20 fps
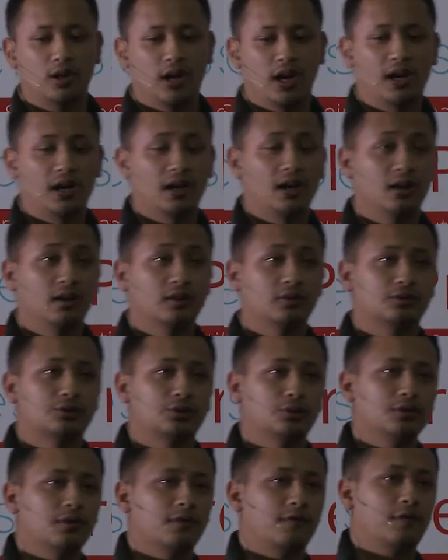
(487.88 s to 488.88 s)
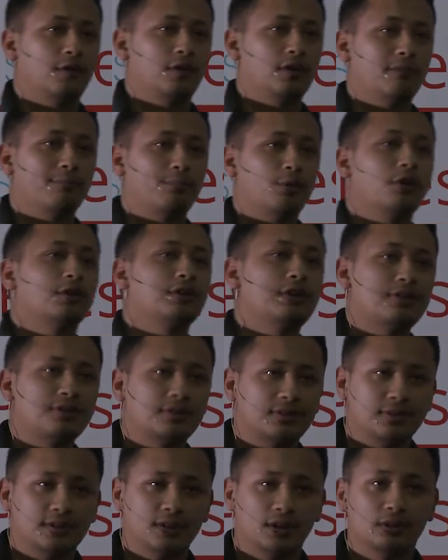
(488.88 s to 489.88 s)
For
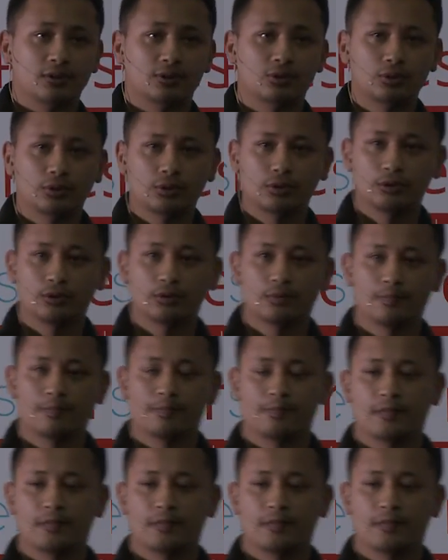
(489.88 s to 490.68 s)
plugins, so